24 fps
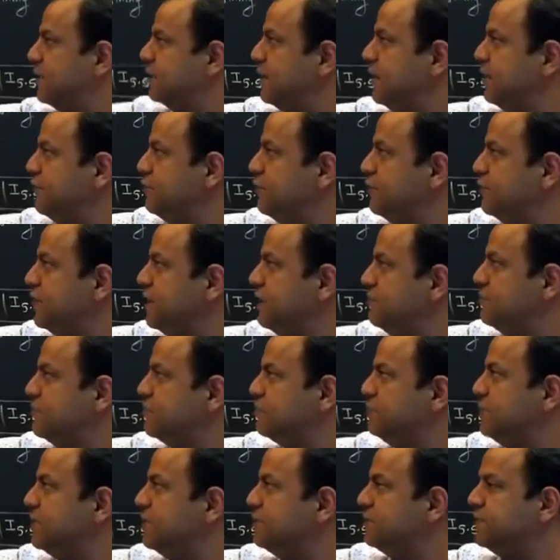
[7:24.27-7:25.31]
If you keep this
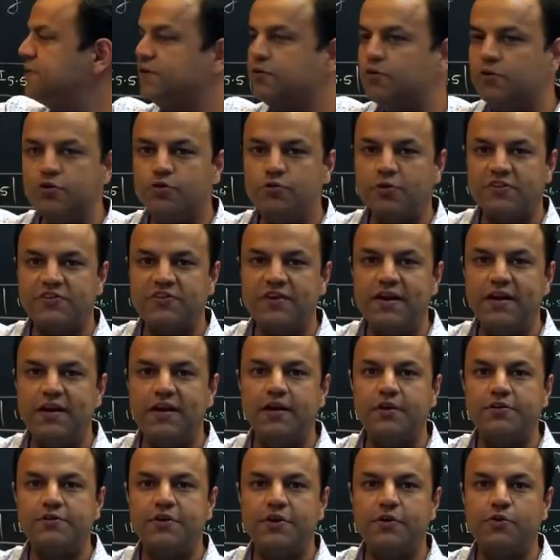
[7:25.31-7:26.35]
bit 0, you are sending
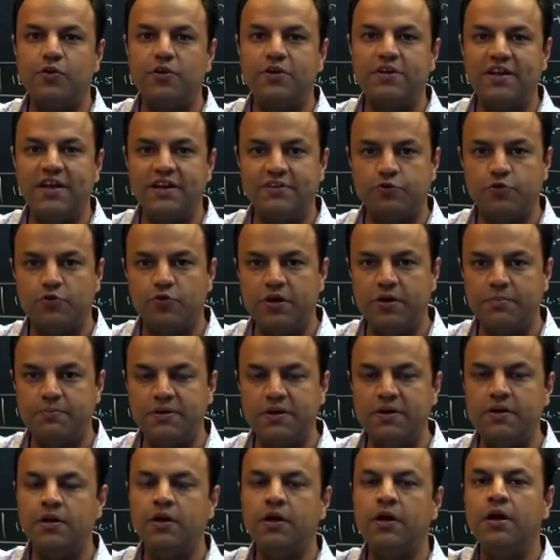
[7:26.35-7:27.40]
a 0 on the SOD
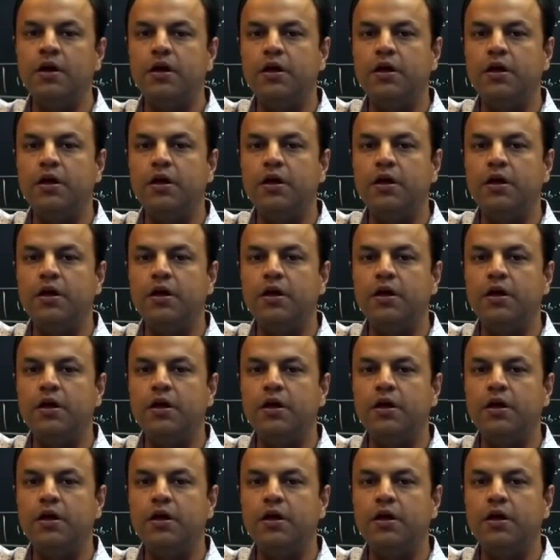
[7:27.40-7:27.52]
pin.